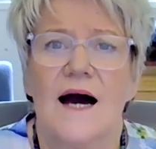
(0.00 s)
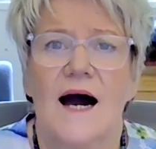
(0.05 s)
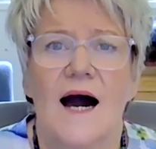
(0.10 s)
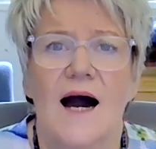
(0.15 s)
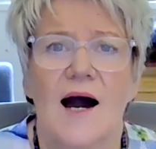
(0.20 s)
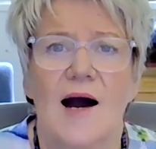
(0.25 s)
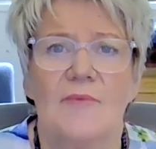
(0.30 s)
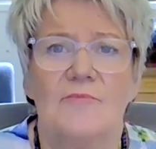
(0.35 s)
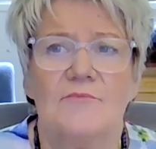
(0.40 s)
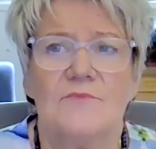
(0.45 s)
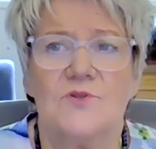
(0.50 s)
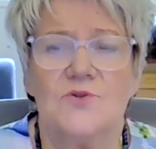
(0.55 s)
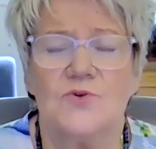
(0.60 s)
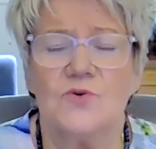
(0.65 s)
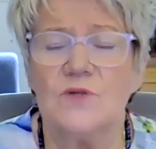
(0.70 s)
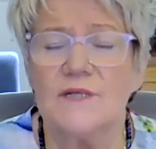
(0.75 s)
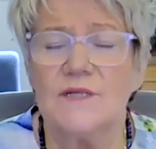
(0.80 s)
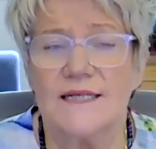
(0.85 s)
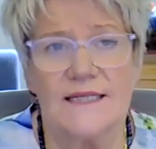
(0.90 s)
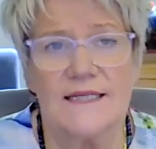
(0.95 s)

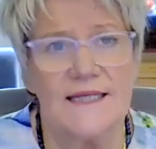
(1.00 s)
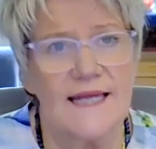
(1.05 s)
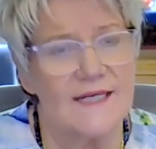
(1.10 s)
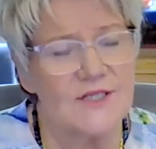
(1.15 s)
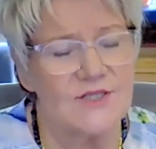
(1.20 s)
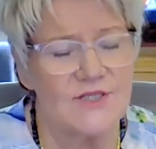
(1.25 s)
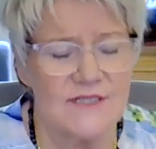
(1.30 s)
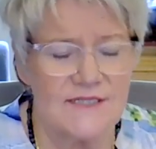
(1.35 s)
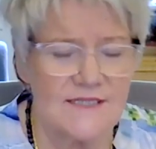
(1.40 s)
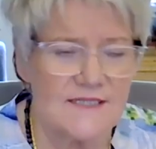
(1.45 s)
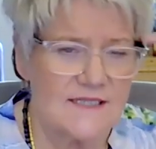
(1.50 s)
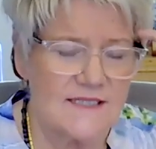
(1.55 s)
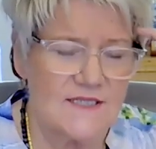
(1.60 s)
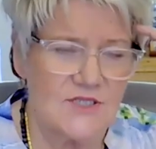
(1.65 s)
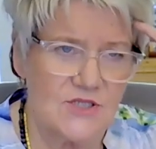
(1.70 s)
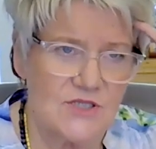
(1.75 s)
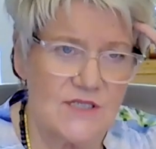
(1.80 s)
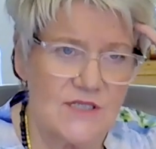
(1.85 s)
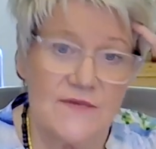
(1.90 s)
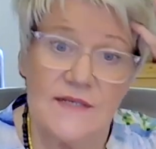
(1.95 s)
Doula Connections
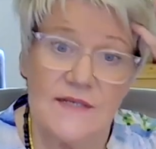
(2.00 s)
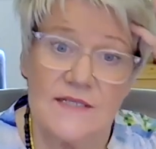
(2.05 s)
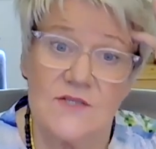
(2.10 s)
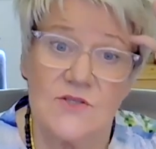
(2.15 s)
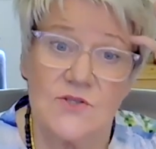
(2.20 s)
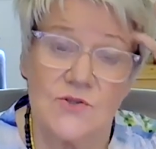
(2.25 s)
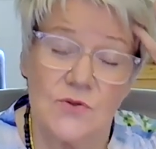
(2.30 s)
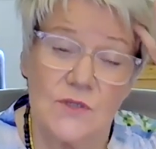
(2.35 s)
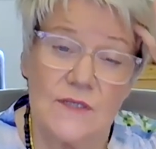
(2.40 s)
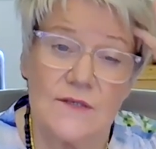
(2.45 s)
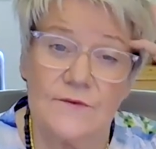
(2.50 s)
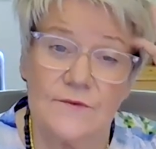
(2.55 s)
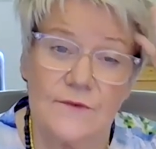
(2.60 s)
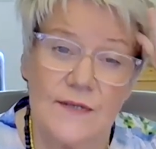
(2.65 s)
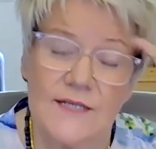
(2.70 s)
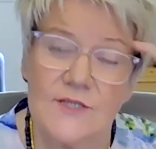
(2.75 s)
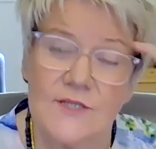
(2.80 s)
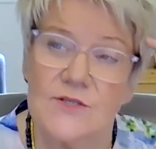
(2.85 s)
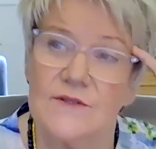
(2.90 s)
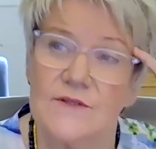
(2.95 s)
this year, that's Julie
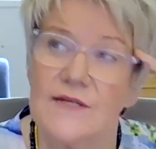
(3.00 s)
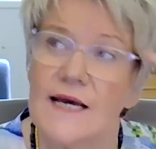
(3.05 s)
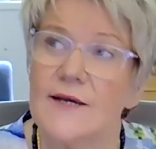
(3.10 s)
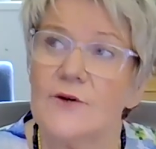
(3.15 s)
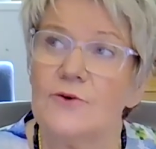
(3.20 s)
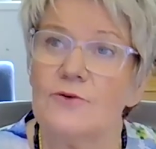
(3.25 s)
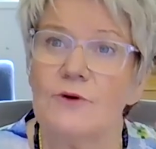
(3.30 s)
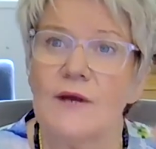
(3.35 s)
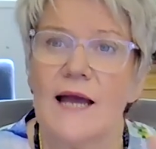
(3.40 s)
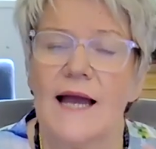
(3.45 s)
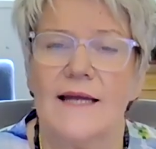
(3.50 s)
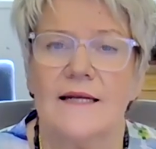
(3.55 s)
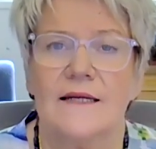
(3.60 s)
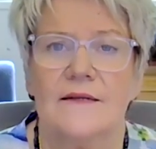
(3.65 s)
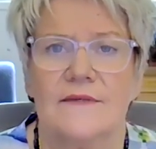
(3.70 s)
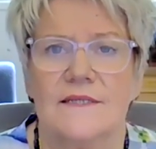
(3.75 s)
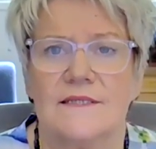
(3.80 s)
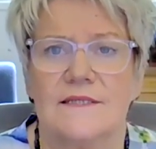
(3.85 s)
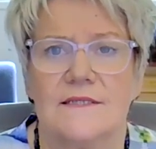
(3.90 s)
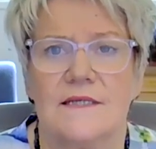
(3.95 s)
Fletcher. They
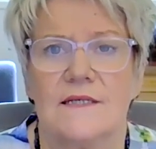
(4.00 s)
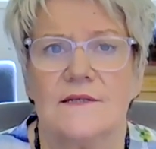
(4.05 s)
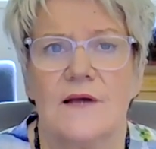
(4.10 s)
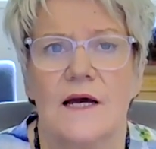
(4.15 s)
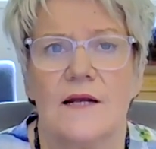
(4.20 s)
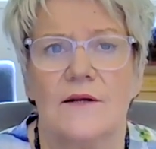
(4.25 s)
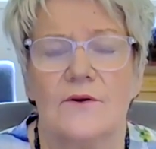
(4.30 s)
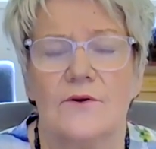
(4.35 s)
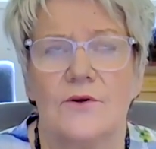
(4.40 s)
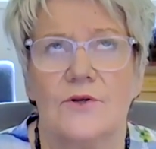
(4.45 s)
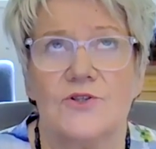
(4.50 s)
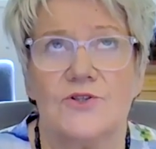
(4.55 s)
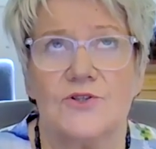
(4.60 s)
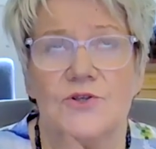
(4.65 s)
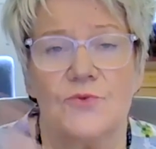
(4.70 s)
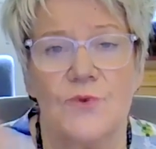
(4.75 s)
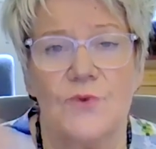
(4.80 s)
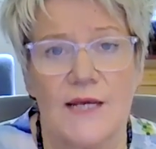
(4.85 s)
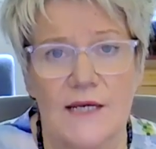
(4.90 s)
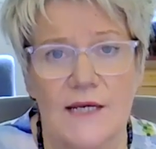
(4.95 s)
created this, and
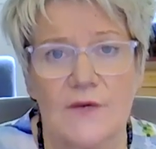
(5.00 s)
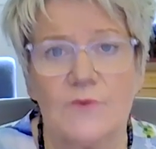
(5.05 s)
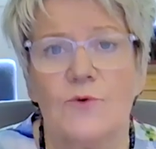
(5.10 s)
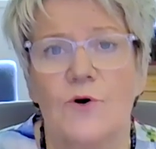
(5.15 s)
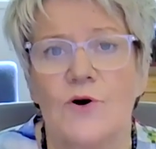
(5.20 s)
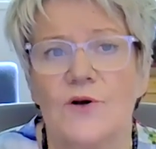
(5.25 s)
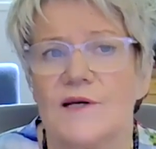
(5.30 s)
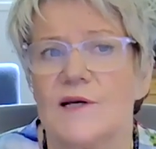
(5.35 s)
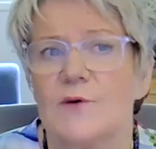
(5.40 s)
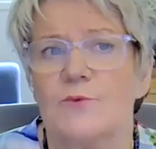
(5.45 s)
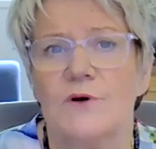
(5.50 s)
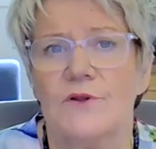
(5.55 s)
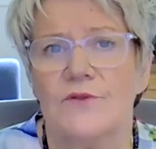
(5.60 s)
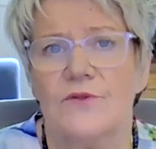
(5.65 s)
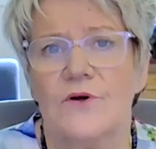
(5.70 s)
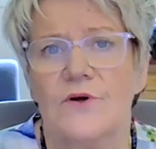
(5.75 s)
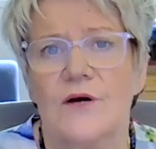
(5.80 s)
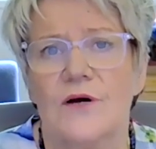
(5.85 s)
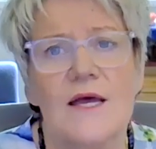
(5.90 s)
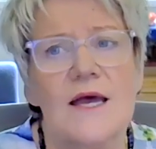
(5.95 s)
Cherie working with
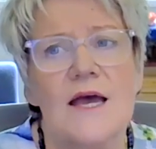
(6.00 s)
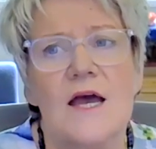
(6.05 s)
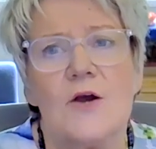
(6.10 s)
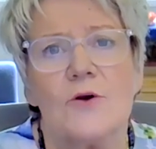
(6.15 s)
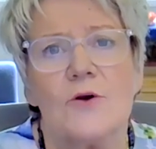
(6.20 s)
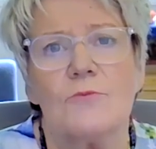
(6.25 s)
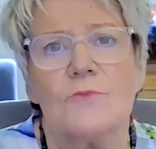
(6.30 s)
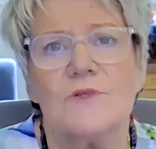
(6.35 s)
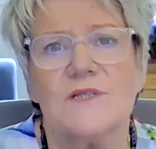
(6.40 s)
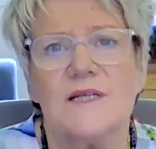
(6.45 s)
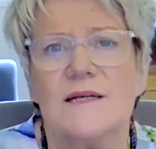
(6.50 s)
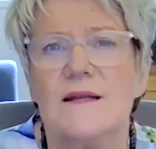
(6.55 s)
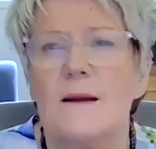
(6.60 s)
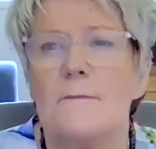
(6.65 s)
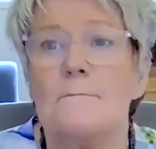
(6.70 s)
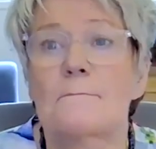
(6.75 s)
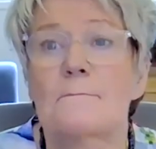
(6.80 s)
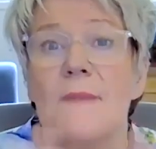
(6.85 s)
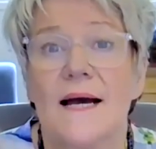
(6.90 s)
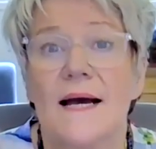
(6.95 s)
her did an
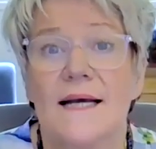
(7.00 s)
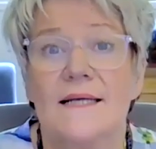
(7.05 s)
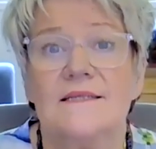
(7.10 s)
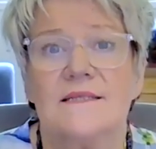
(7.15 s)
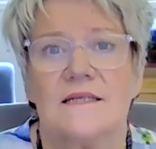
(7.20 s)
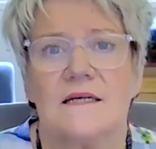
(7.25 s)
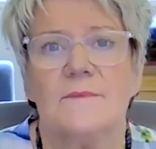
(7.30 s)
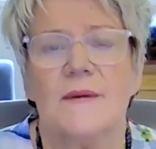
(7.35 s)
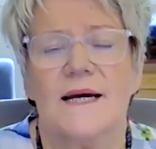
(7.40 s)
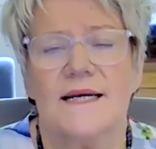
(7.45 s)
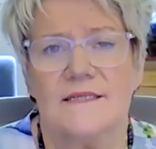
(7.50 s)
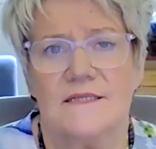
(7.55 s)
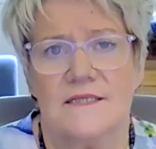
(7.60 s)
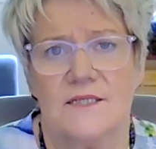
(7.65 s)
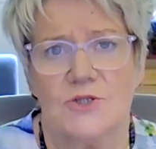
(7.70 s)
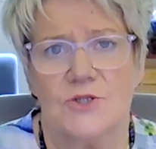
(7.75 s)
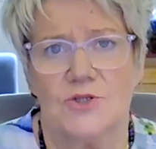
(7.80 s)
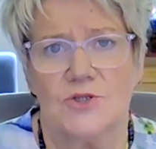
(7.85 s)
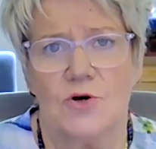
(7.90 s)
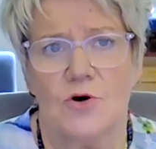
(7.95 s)
amazing,
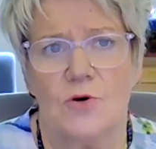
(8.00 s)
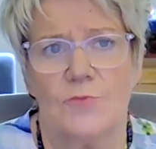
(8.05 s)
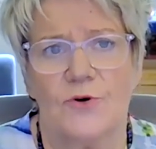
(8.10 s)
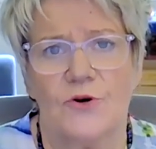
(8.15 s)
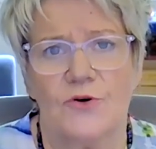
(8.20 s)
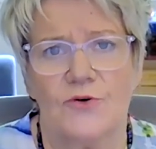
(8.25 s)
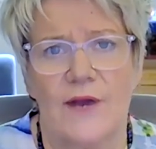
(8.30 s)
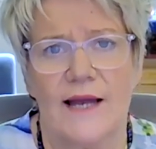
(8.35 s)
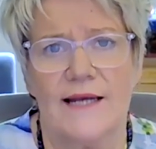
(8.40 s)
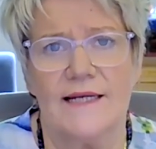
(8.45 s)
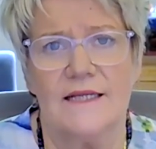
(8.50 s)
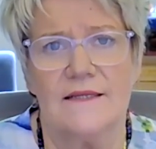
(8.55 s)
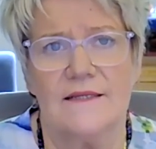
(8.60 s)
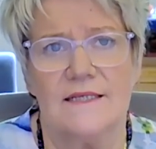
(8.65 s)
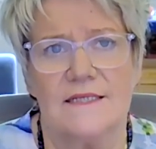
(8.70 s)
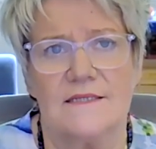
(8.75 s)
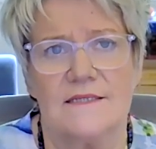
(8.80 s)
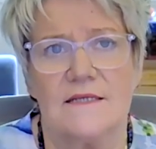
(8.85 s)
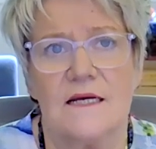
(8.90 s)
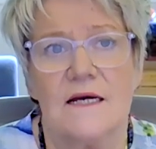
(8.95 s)
amazing job creating
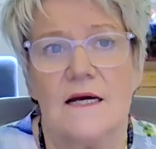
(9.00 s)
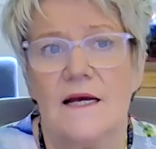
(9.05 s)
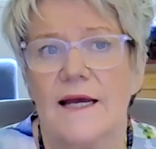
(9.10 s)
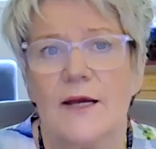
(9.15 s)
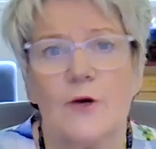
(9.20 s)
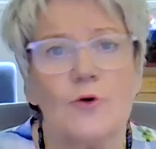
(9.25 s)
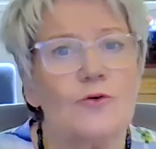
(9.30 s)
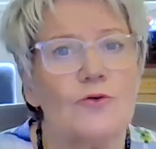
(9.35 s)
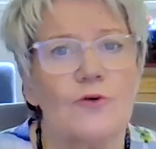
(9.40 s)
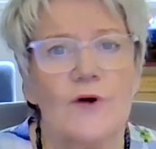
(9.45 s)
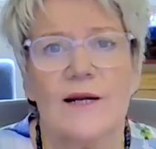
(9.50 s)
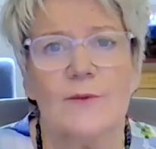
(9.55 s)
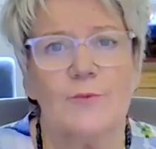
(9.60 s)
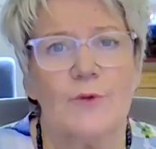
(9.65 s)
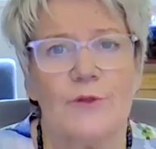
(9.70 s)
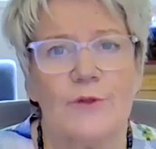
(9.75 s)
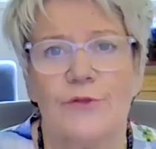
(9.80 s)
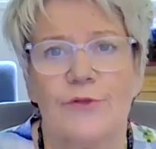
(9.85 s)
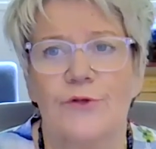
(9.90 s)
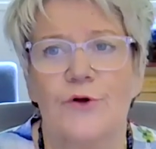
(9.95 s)
this
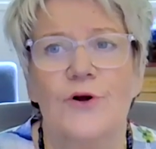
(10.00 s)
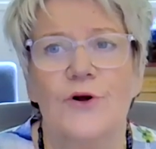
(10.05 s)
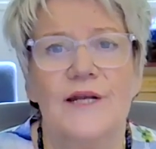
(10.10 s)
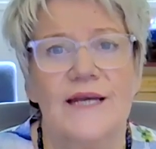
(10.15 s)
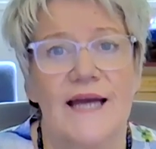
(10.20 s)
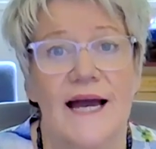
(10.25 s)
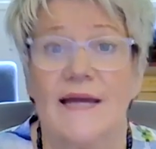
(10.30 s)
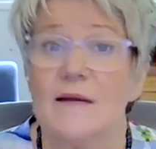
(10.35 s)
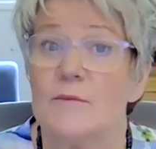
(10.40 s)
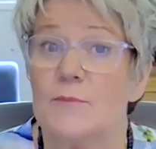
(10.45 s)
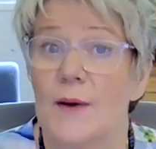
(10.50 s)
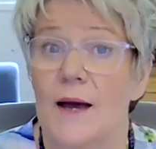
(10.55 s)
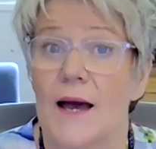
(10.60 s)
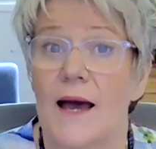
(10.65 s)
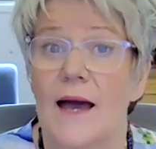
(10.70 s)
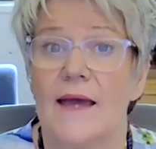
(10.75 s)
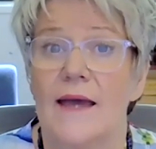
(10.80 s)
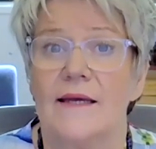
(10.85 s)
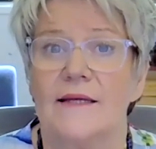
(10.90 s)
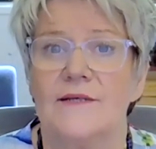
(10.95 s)
incredible
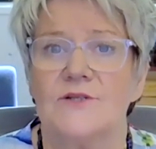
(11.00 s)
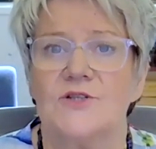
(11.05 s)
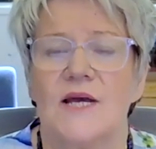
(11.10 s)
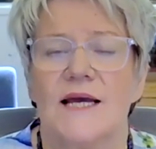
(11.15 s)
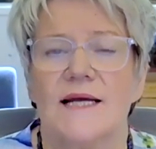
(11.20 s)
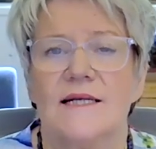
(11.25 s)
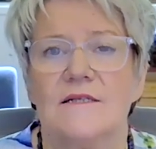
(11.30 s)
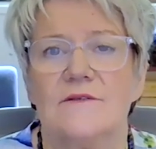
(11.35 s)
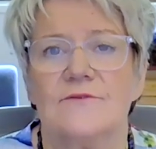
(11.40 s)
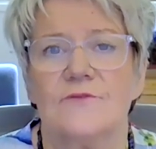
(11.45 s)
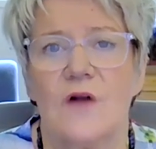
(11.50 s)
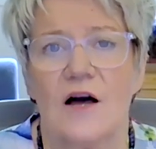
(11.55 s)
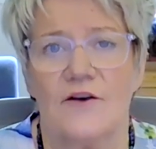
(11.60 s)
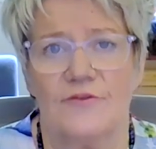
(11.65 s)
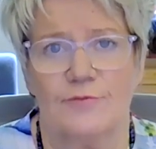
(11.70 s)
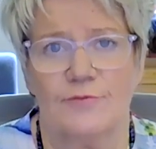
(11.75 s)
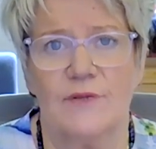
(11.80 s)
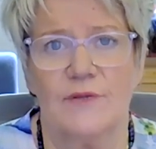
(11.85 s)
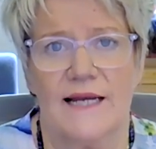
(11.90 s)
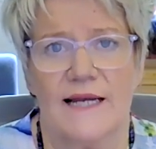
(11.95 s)
38-page
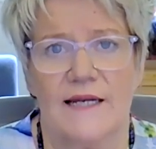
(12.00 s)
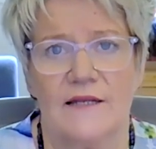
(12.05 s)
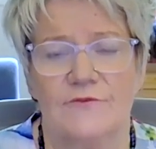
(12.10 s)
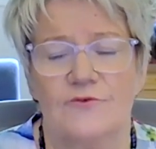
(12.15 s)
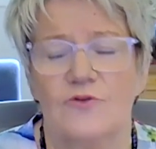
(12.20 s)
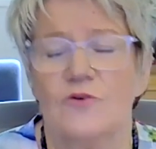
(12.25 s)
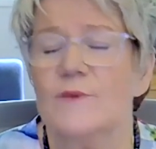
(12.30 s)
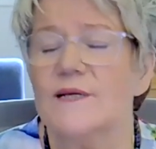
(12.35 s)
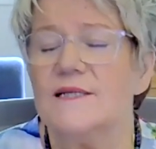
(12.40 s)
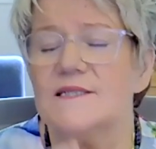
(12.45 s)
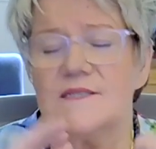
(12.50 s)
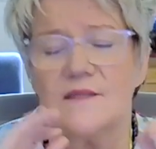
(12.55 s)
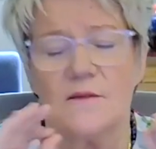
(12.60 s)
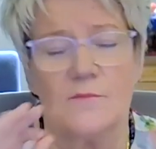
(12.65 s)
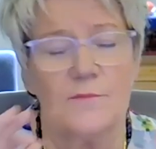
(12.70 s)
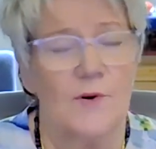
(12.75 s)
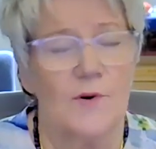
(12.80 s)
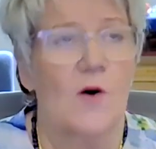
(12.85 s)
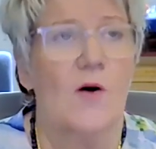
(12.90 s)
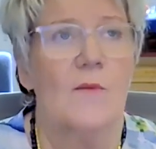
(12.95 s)
end-of-life planning form. It's the
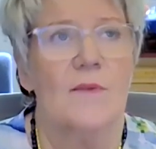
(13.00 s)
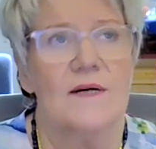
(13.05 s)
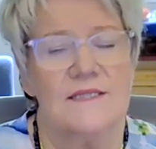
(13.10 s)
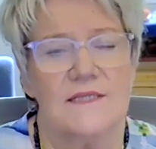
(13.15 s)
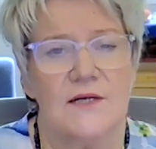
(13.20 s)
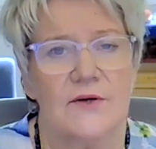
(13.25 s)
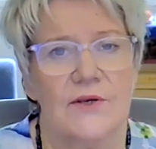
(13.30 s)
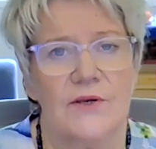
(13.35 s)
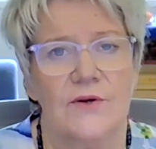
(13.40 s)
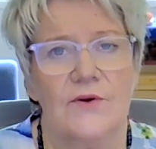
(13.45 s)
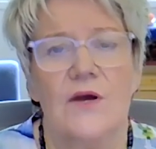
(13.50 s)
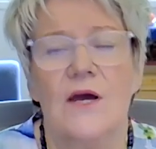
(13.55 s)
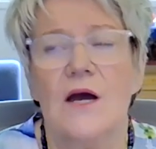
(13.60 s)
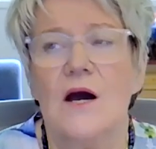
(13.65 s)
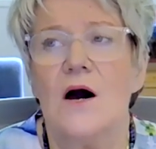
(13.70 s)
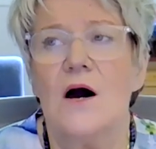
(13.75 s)
bomb, I tell you.